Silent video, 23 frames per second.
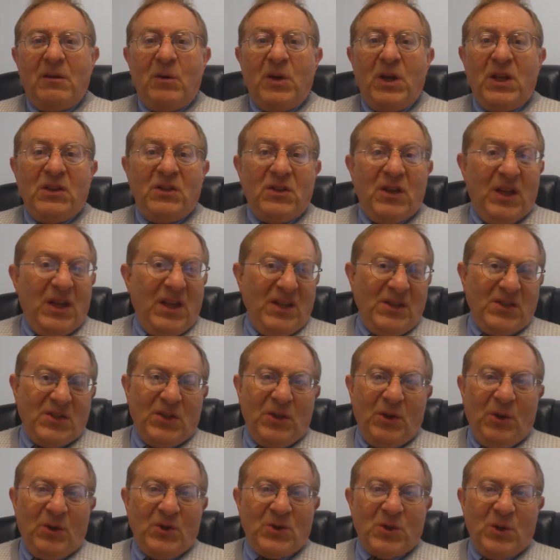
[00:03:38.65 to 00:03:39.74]
In the
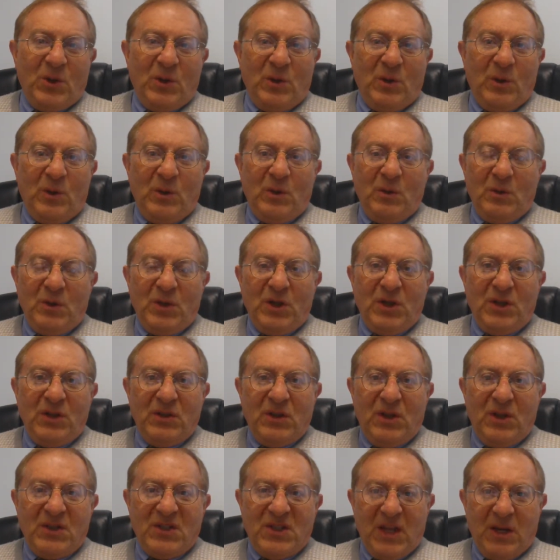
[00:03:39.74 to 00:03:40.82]
history, also in
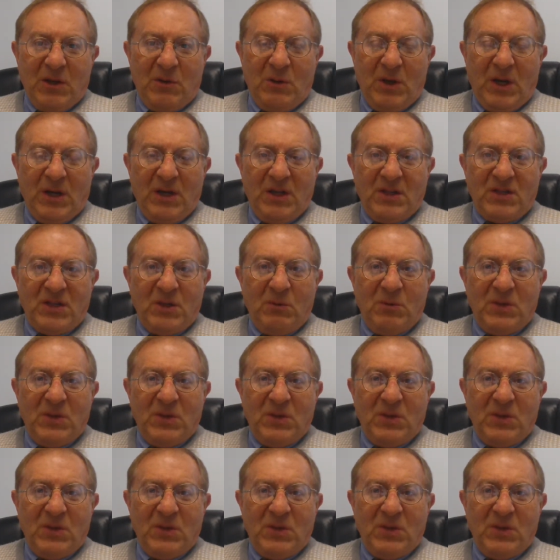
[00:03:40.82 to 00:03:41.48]
the secular history,